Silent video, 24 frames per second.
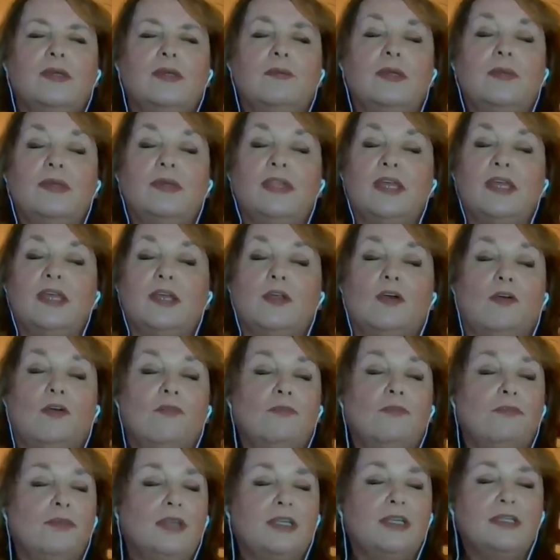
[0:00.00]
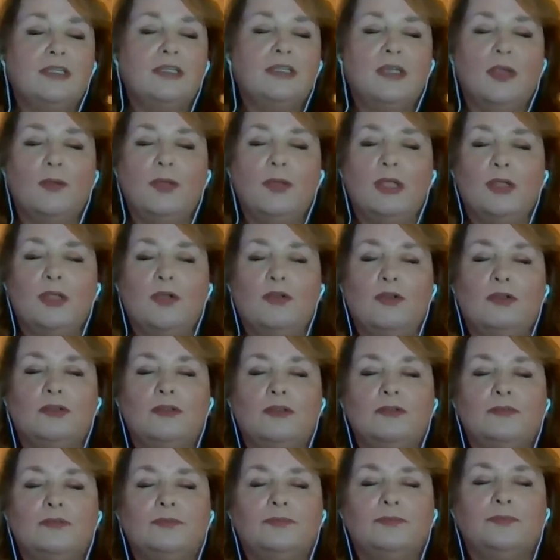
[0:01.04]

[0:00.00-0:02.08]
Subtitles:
maybe that conflict going on.